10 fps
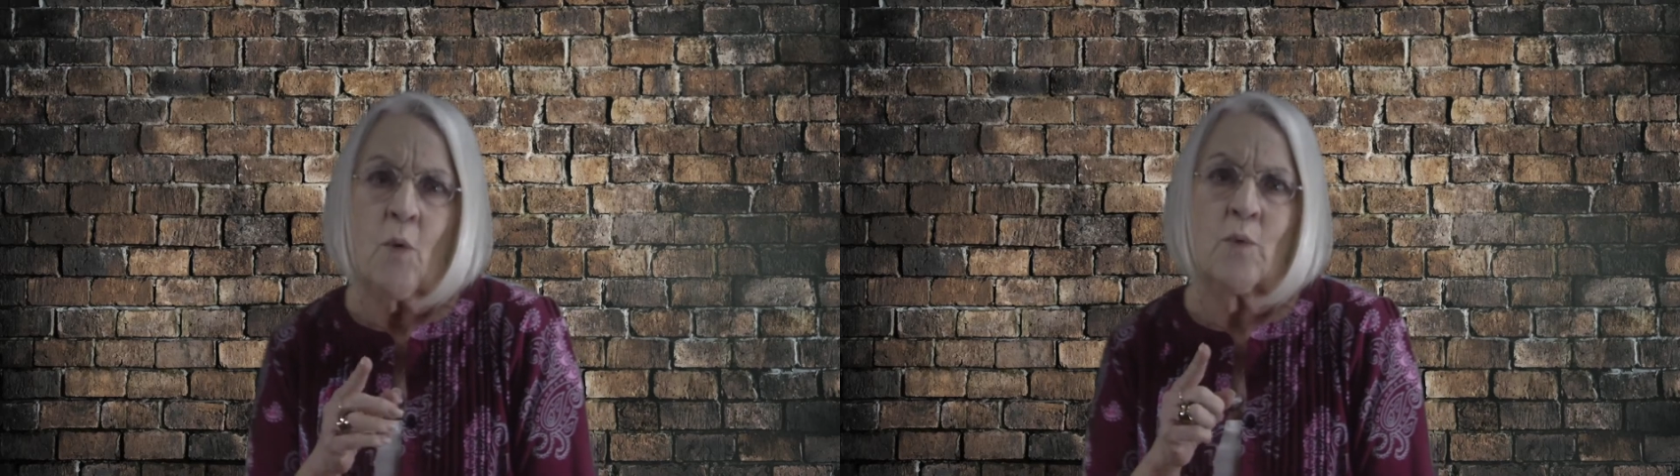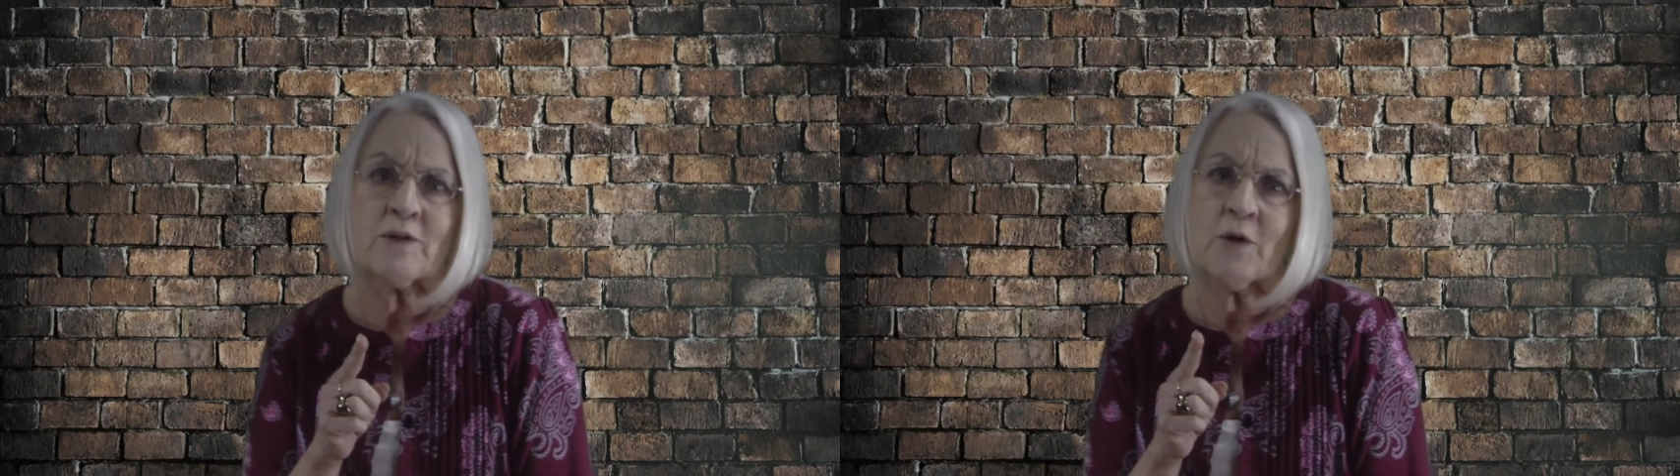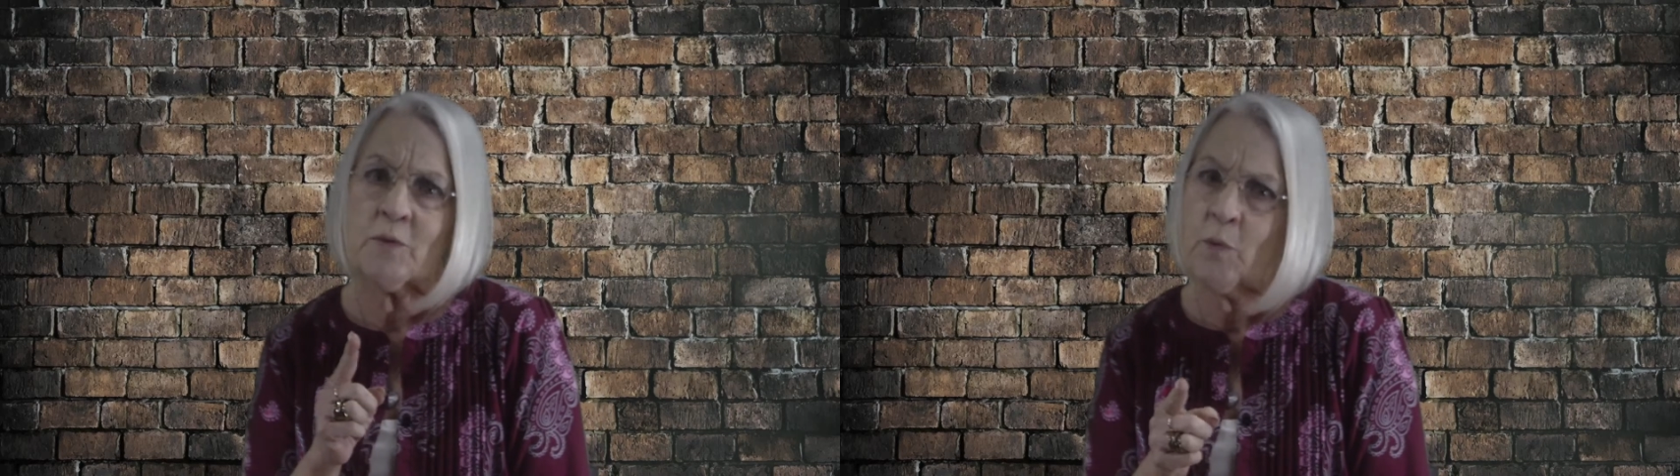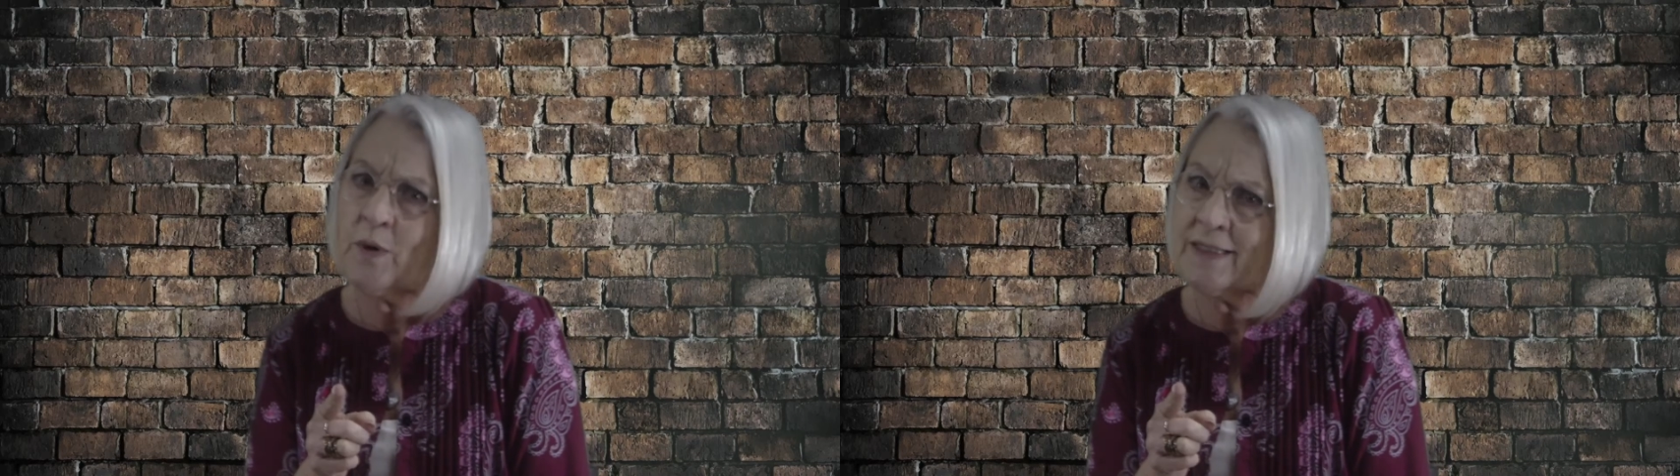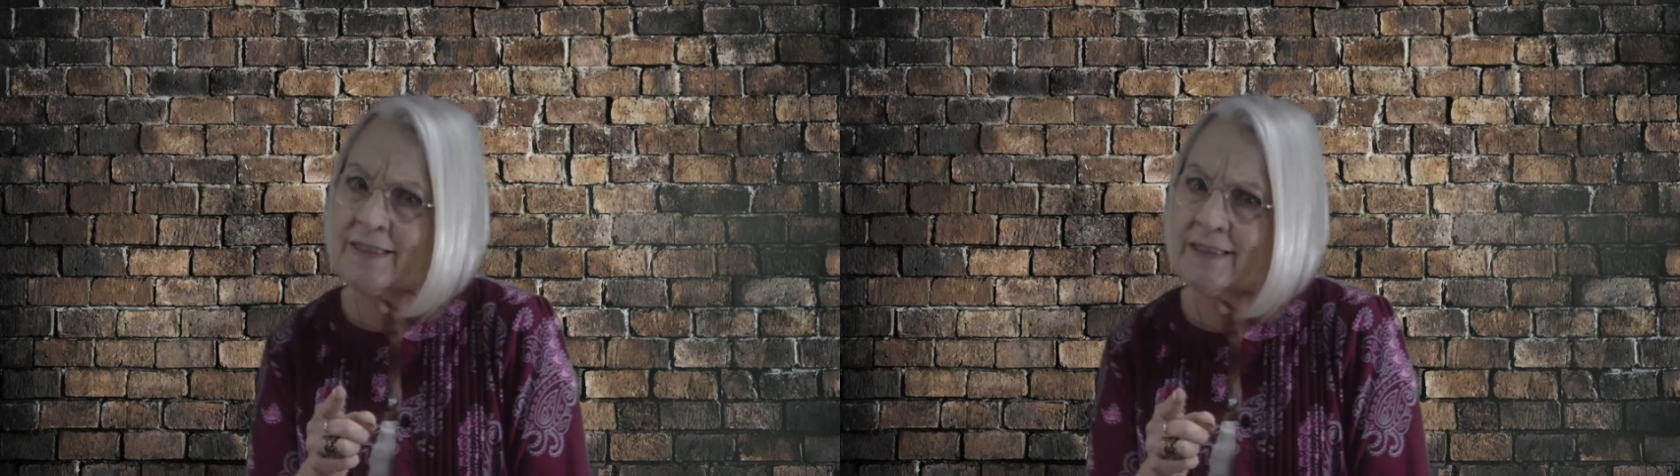was on
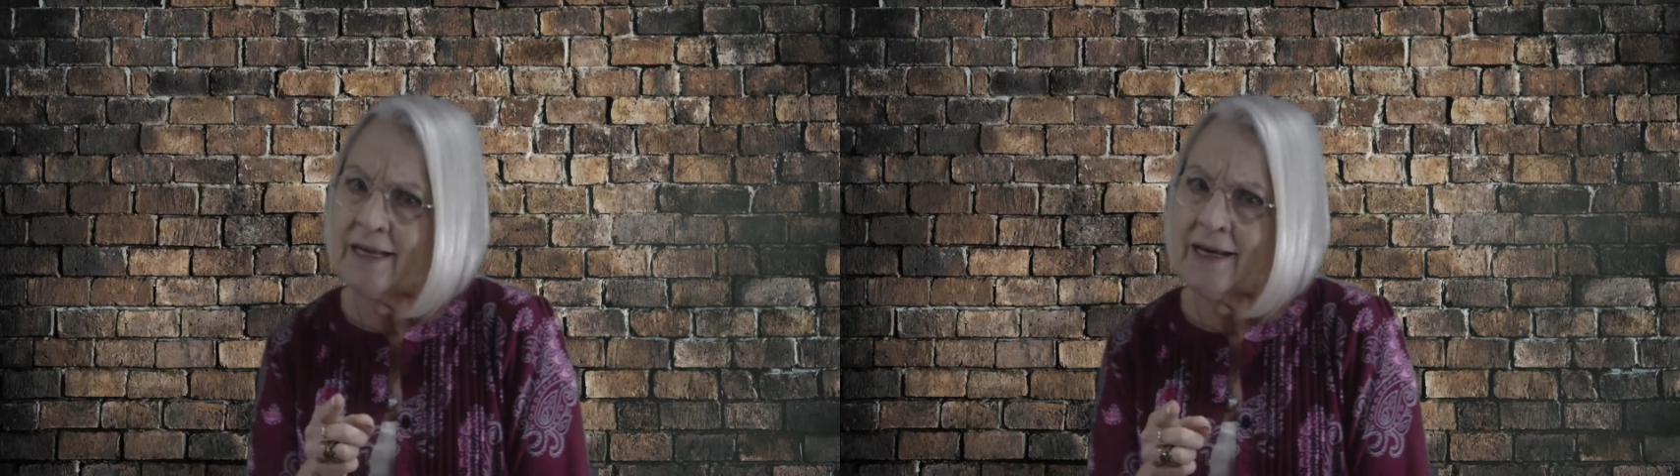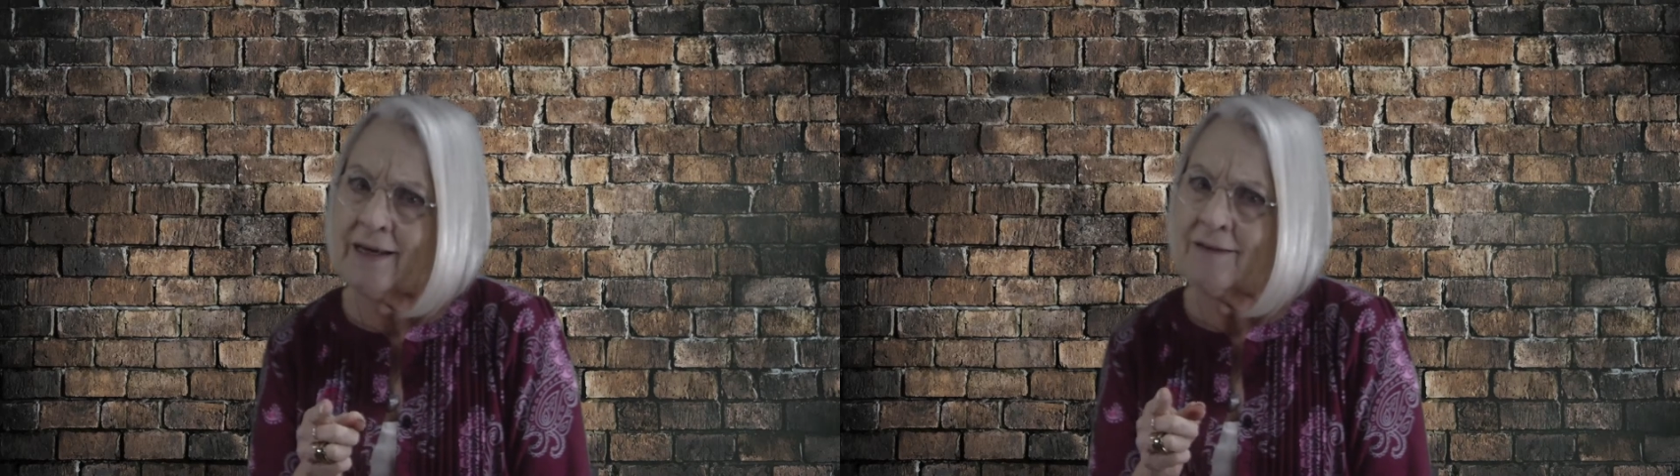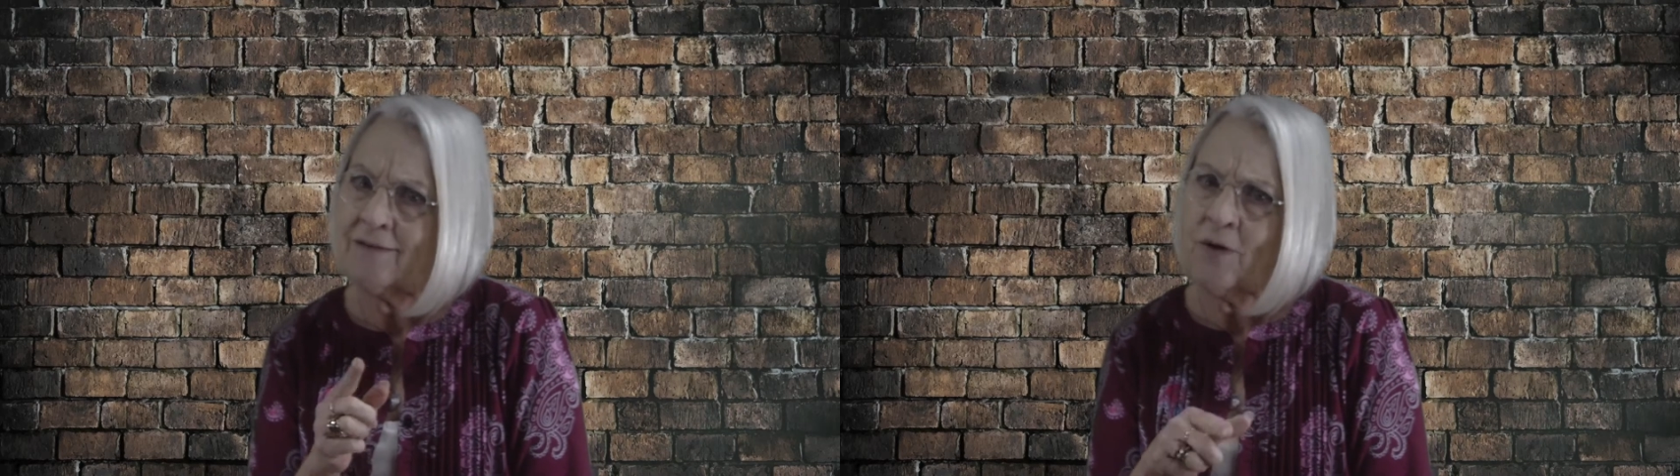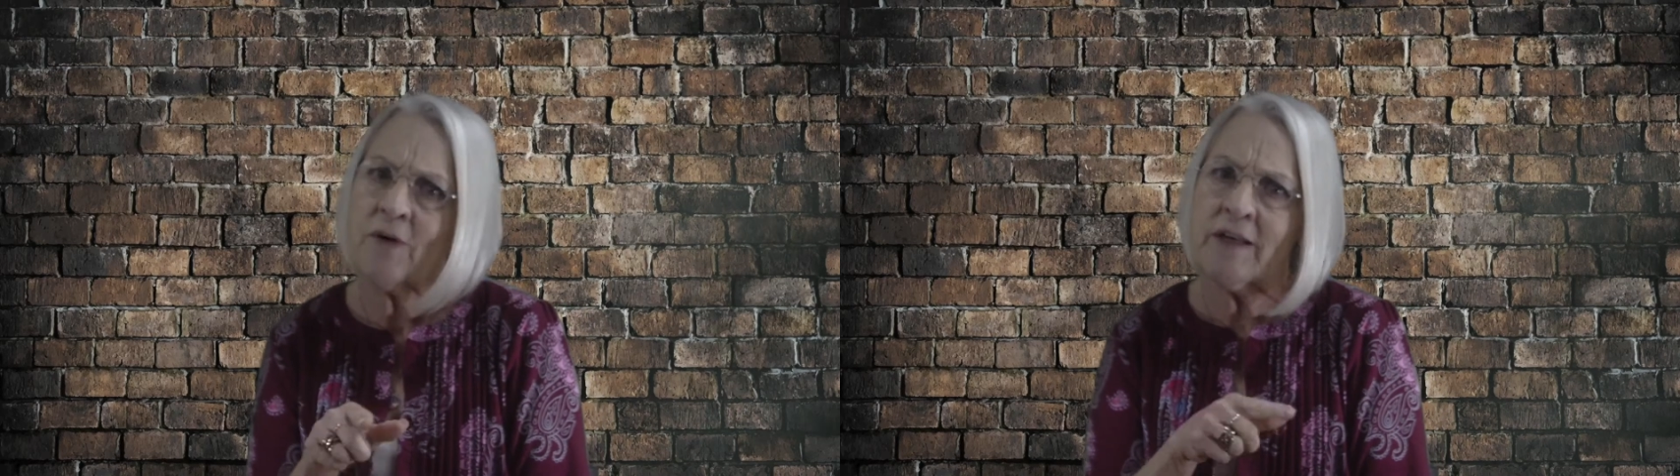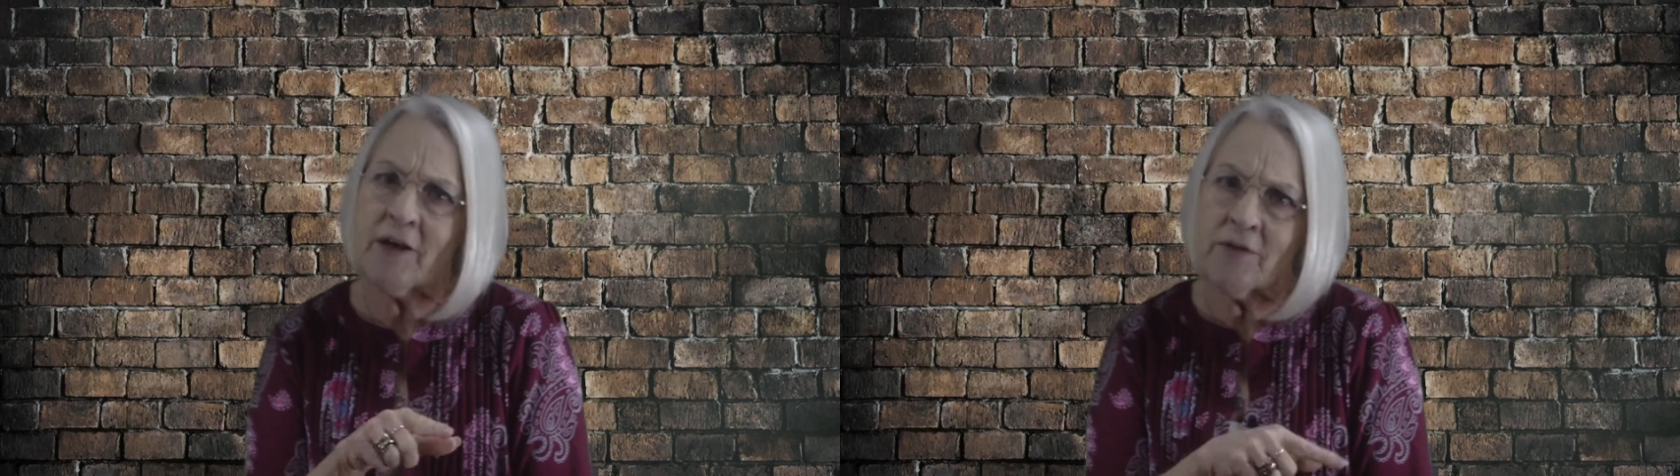Wednesday, or
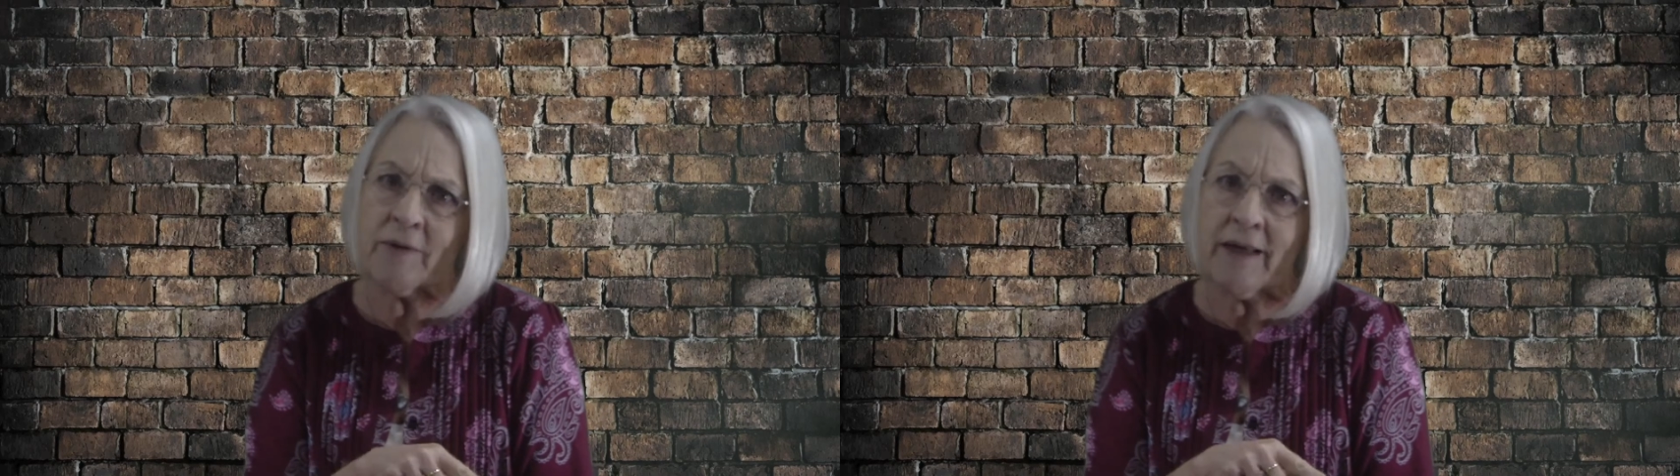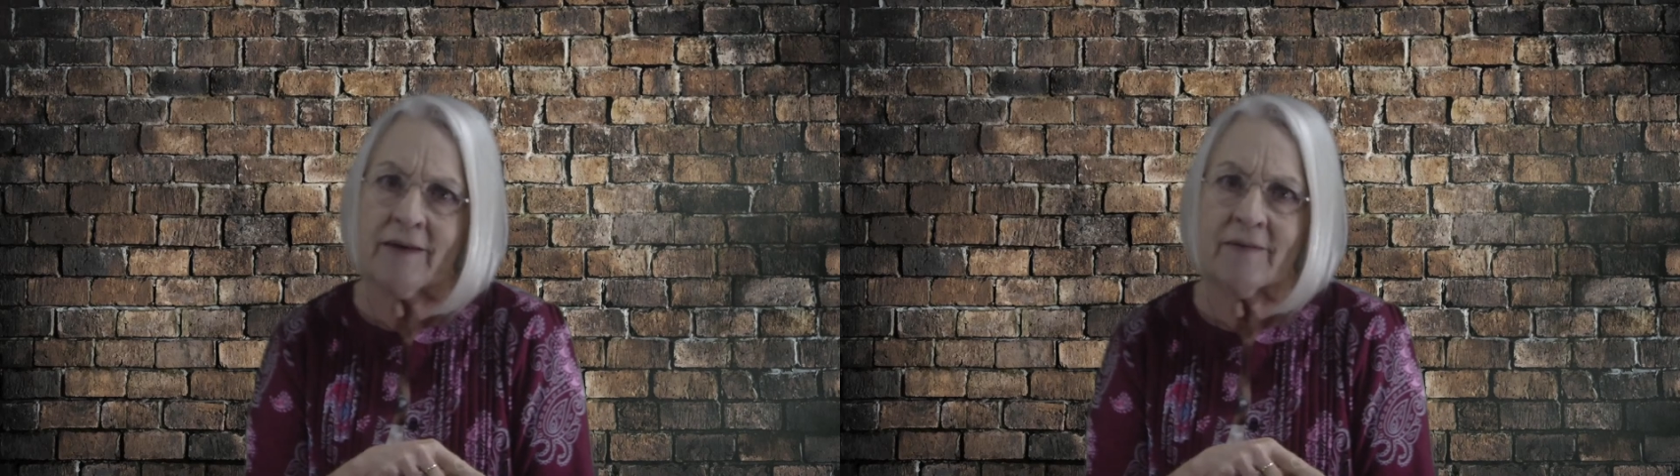day three.